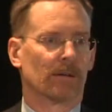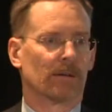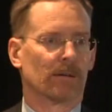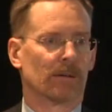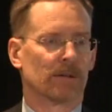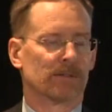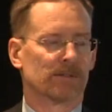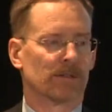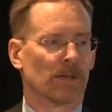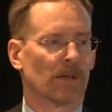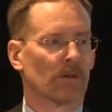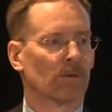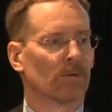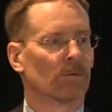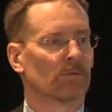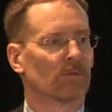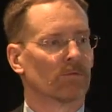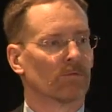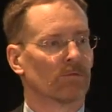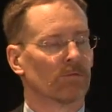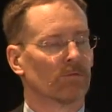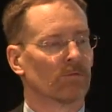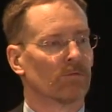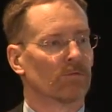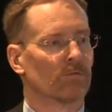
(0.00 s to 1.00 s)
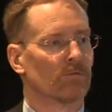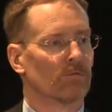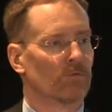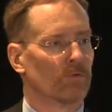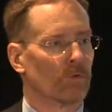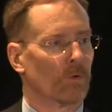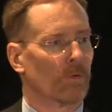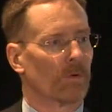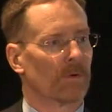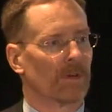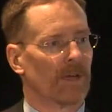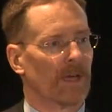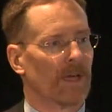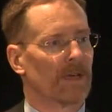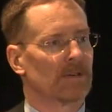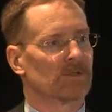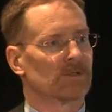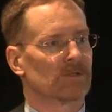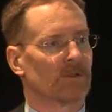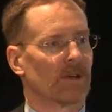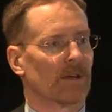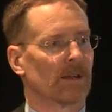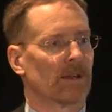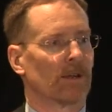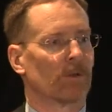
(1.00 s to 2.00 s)
It's no good drawing air
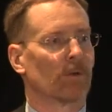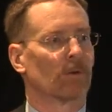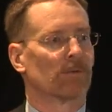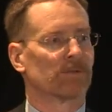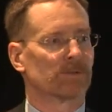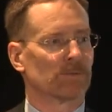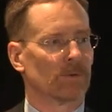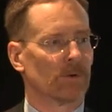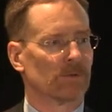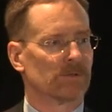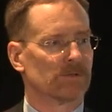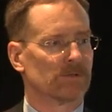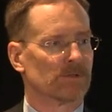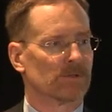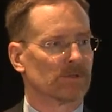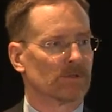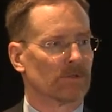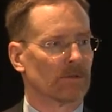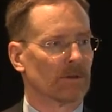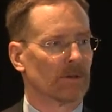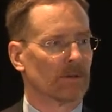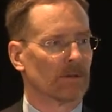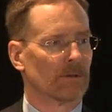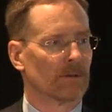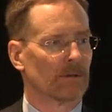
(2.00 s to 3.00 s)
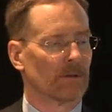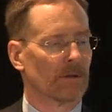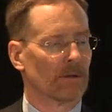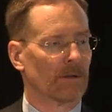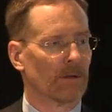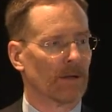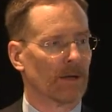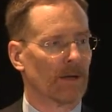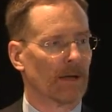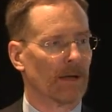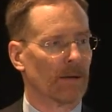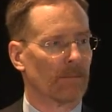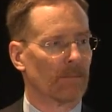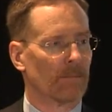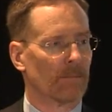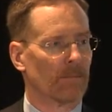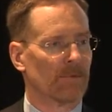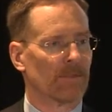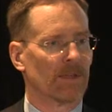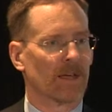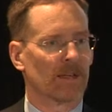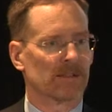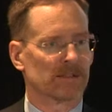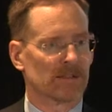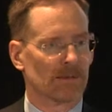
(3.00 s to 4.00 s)
straight in off Swanston Street
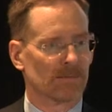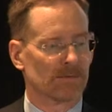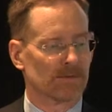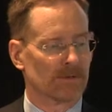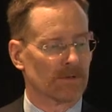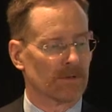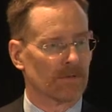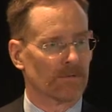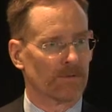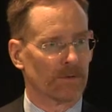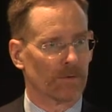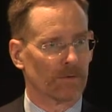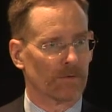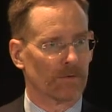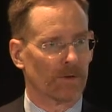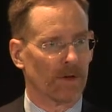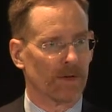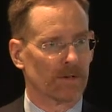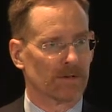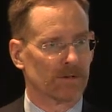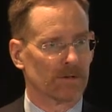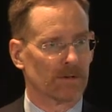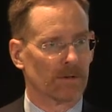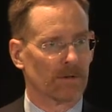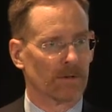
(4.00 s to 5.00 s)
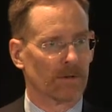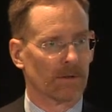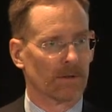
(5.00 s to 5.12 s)
without some sort of filtration.